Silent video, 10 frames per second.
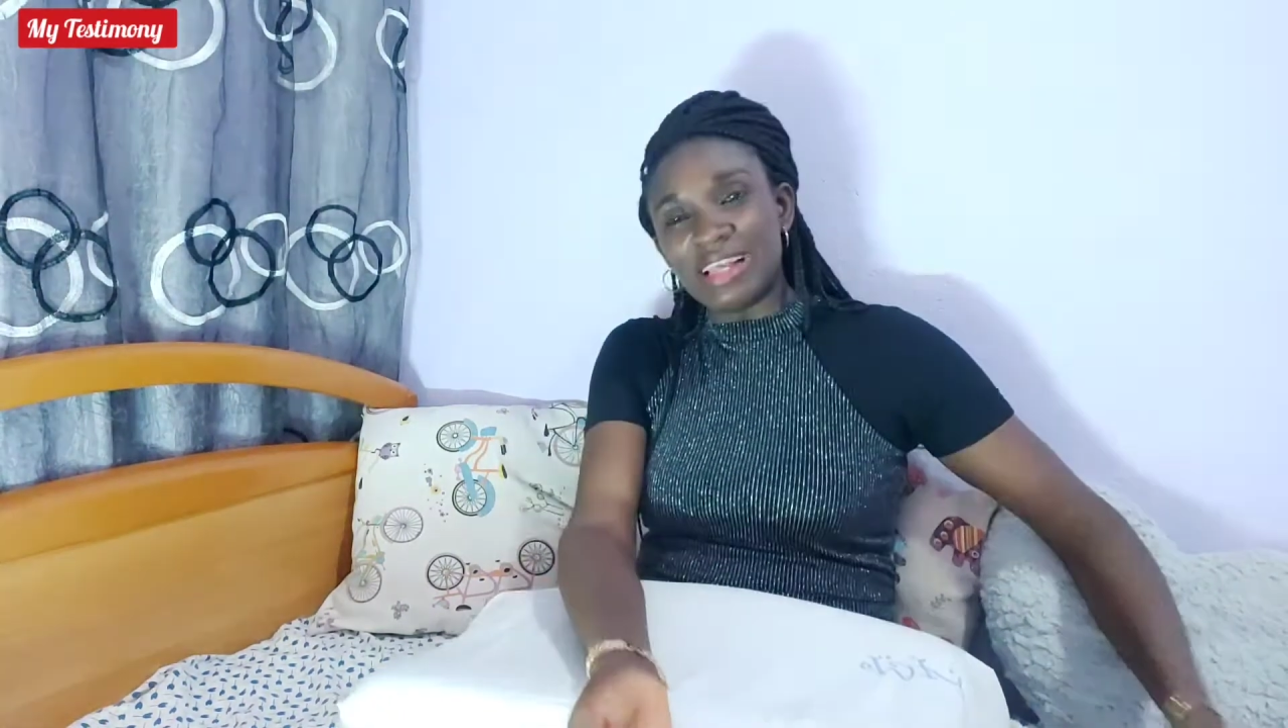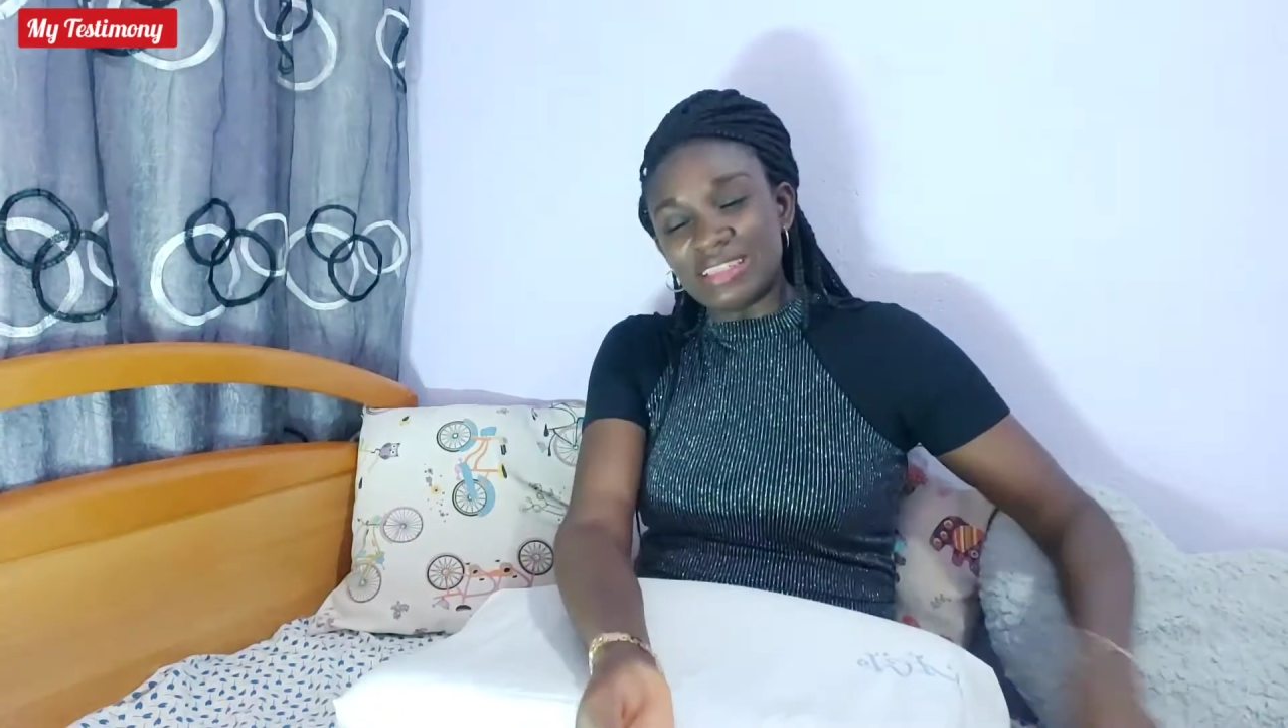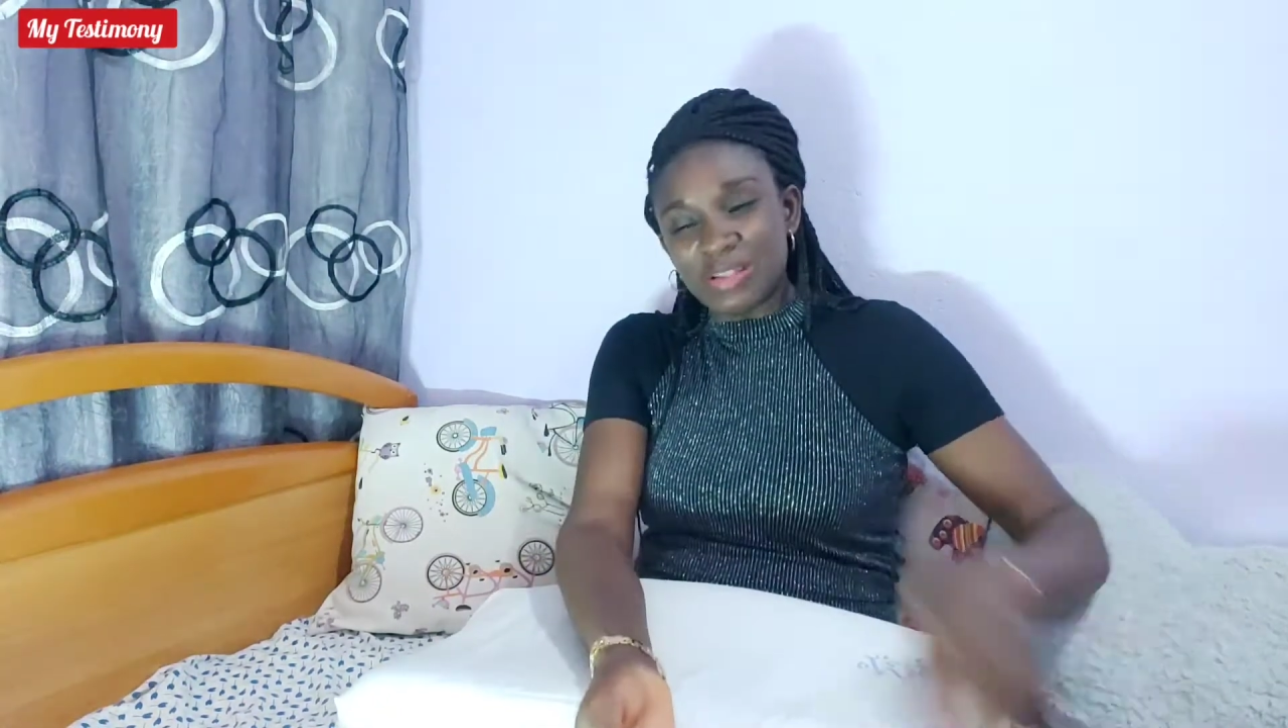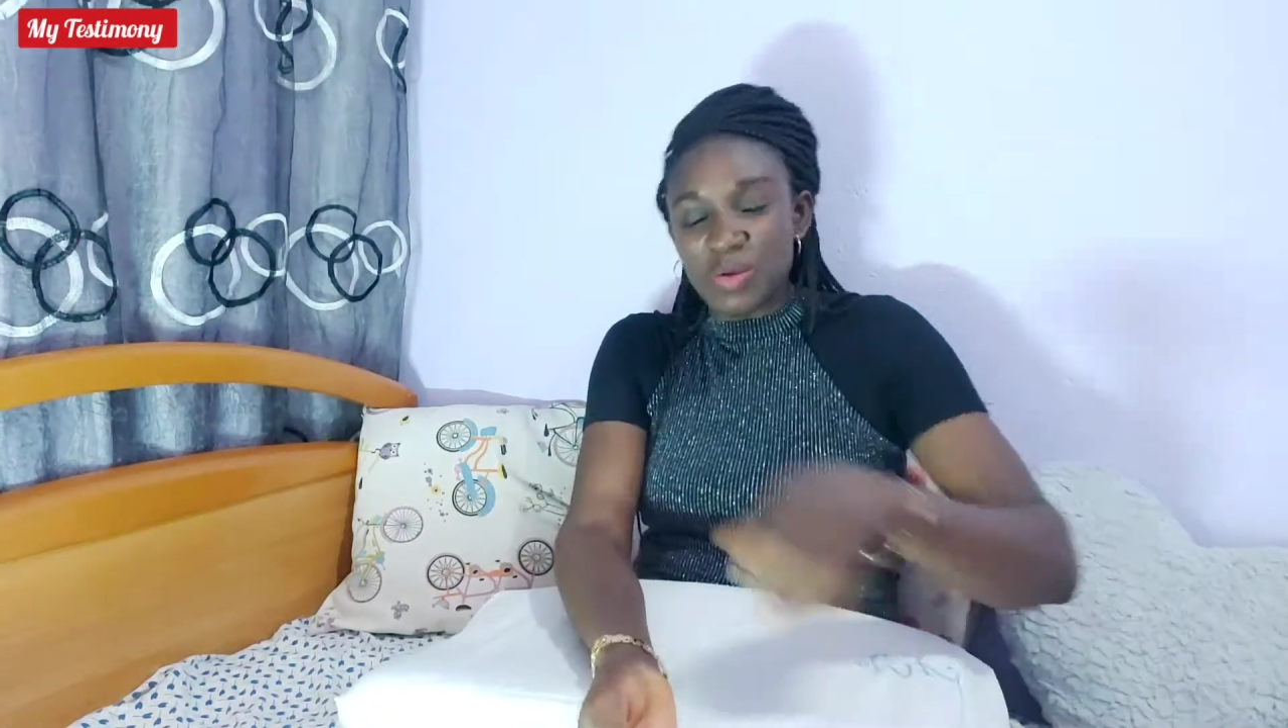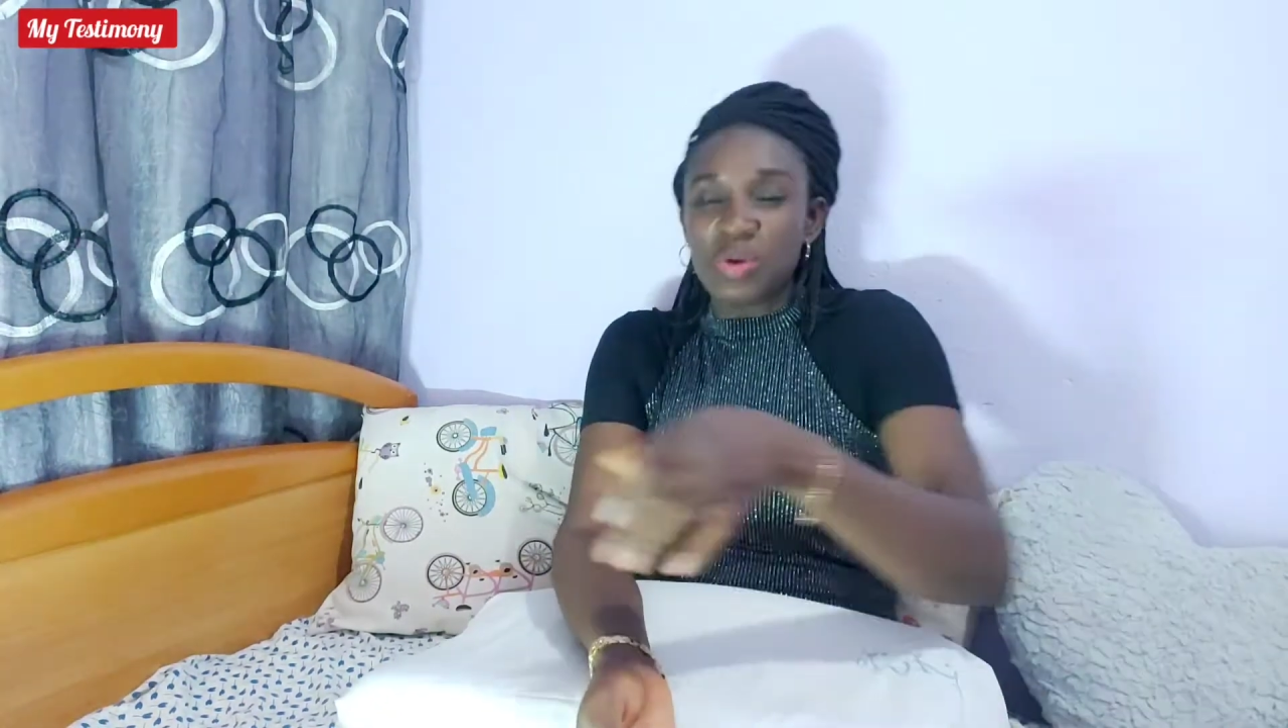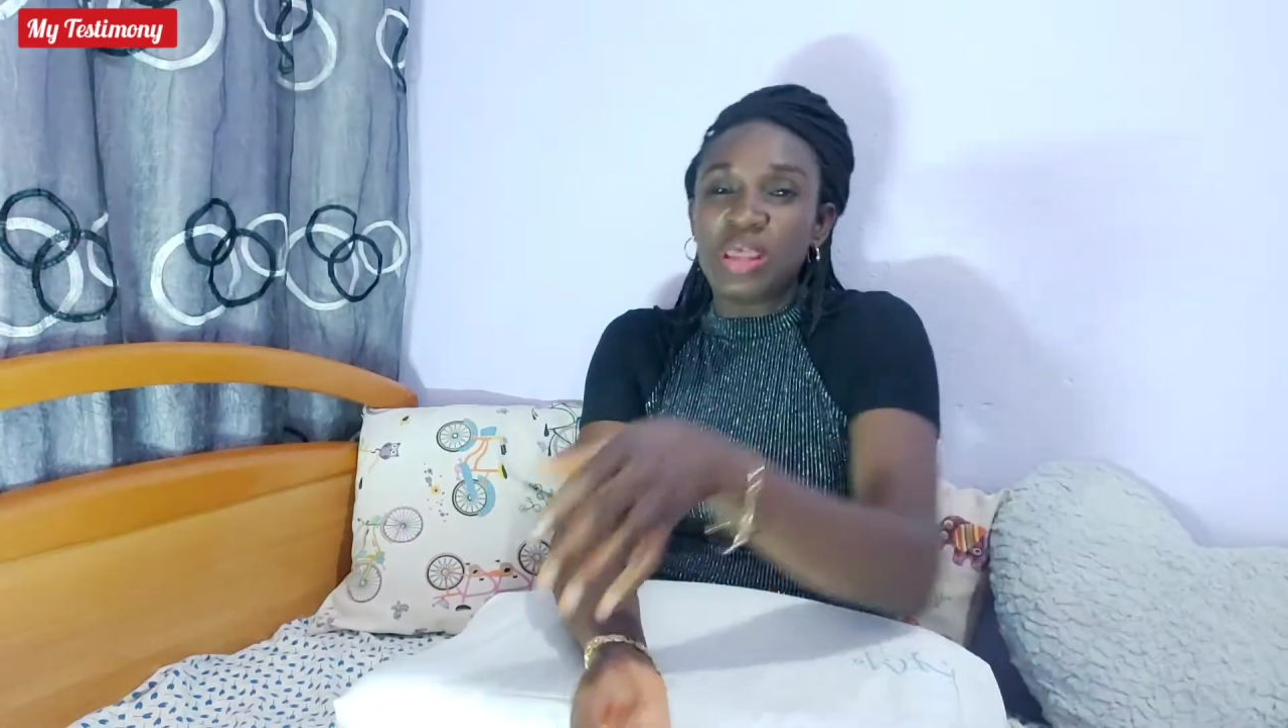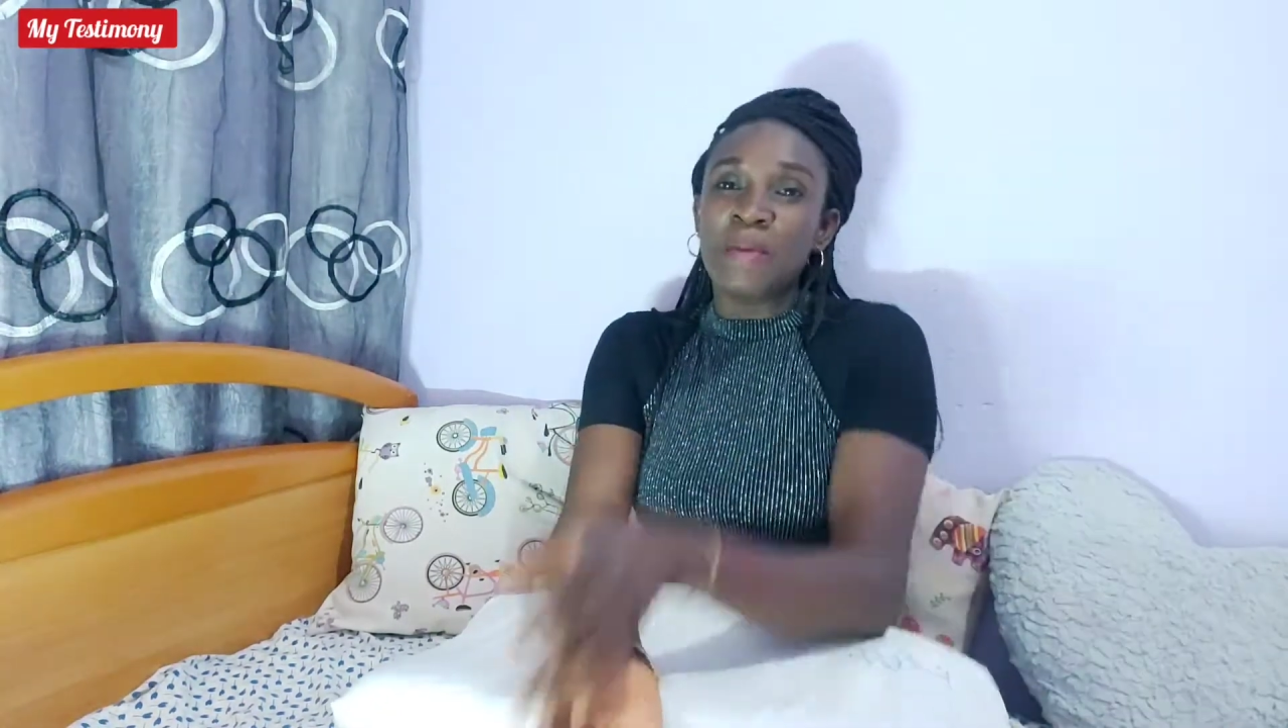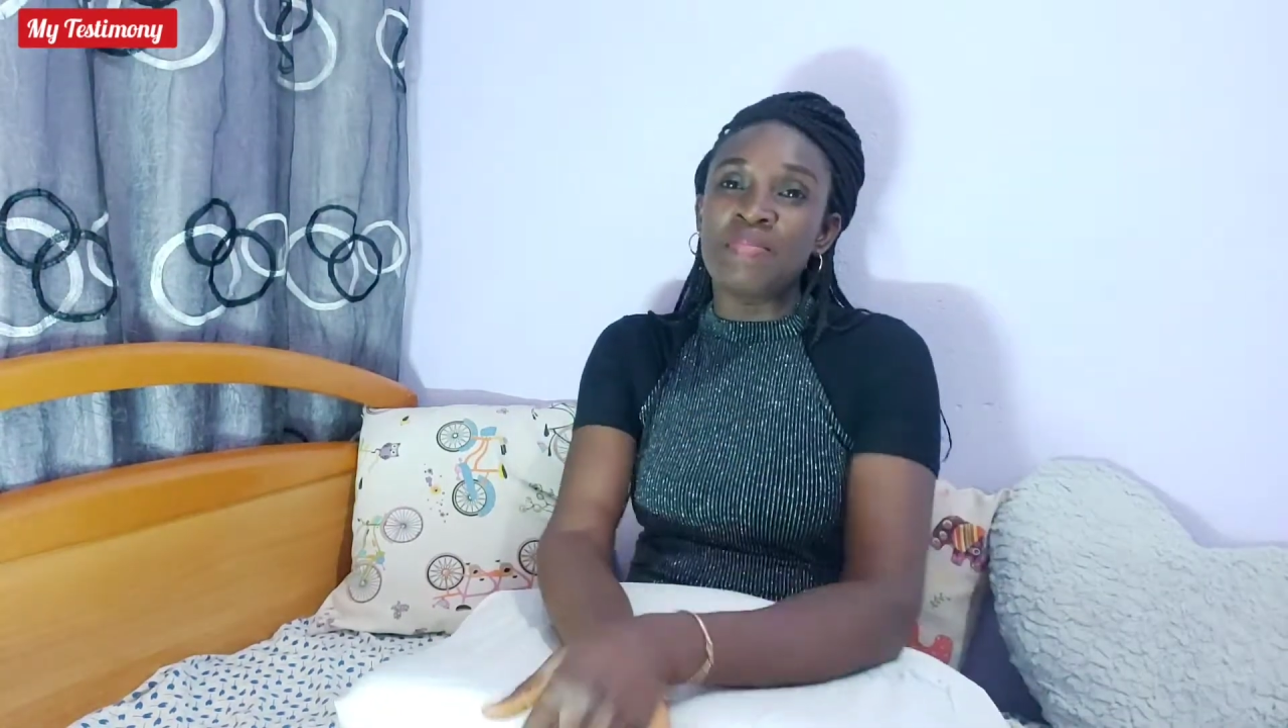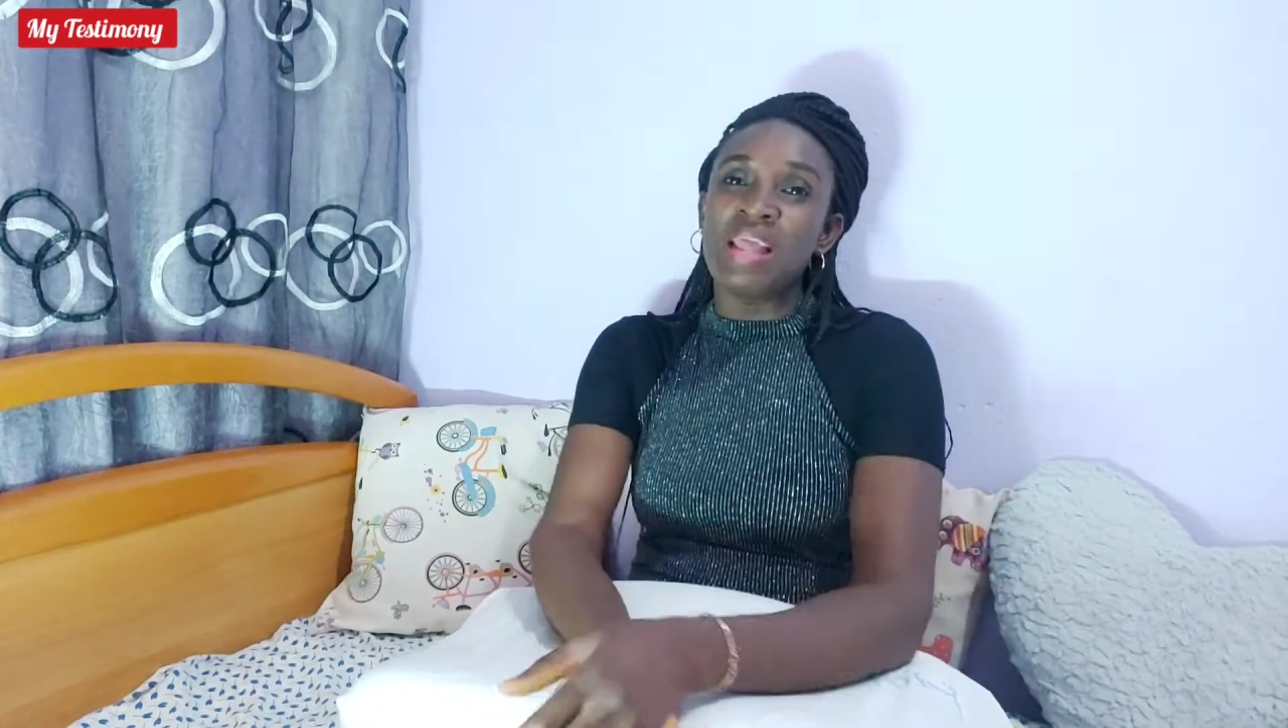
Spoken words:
said okay.